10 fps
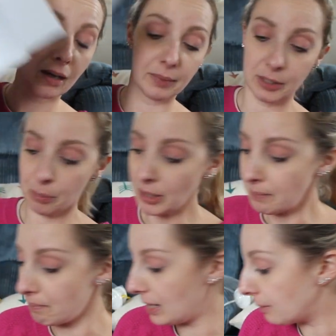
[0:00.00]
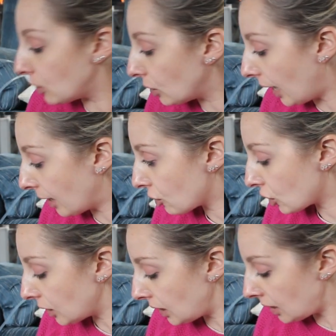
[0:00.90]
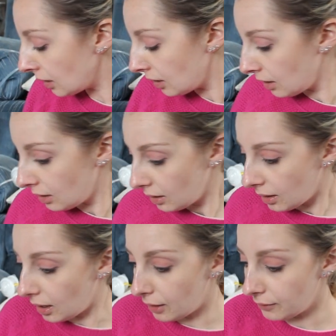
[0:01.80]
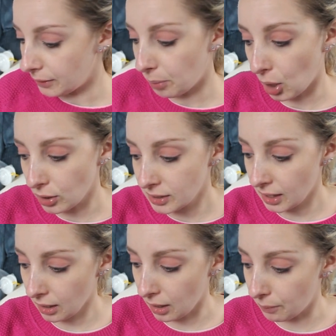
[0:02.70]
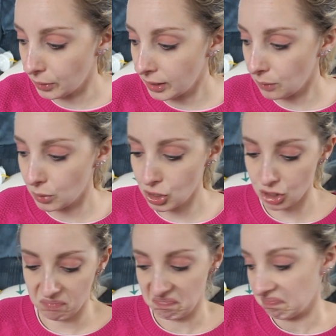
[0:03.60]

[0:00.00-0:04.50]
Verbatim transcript: Um, it's pretty minimal actually of parts that come with it, which